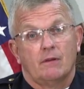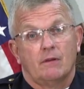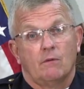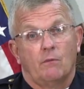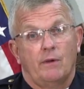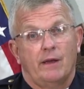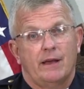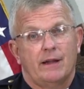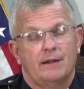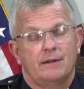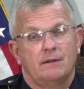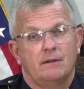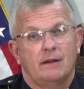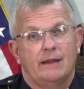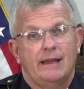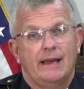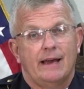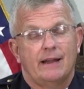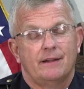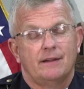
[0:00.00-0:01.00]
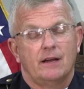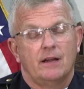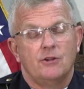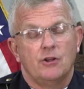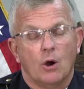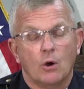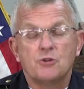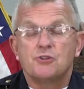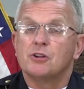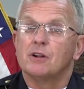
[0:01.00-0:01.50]
He had a
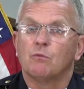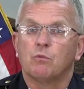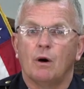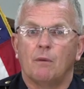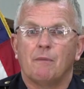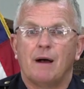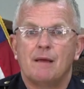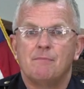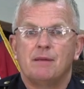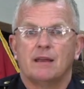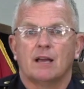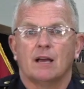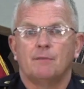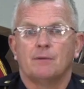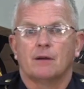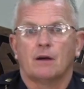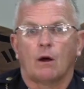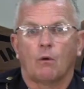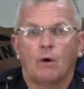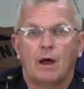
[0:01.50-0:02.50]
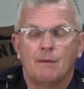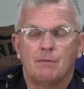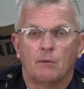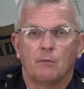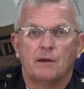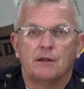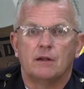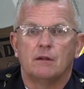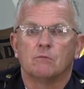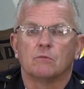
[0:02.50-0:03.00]
notion of what might be coming our way, but
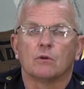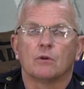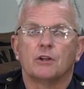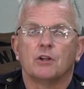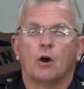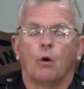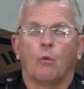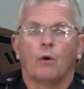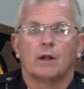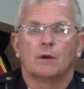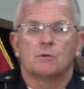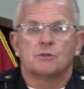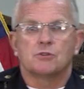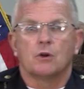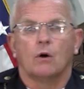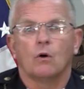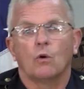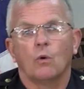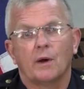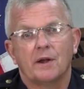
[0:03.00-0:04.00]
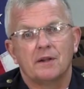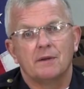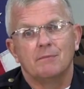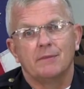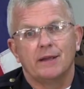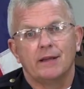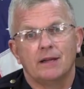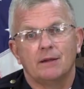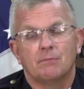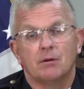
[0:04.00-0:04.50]
we didn't really know what it was all going to
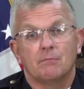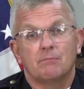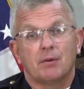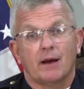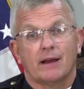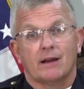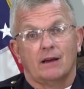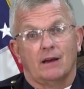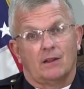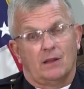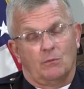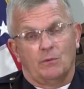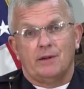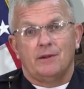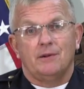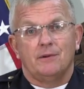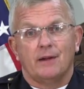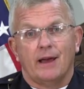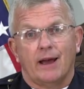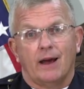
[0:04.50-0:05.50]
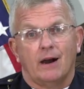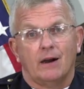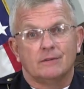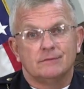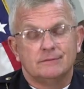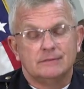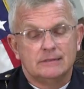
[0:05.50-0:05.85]
mean. But by golly, we do now.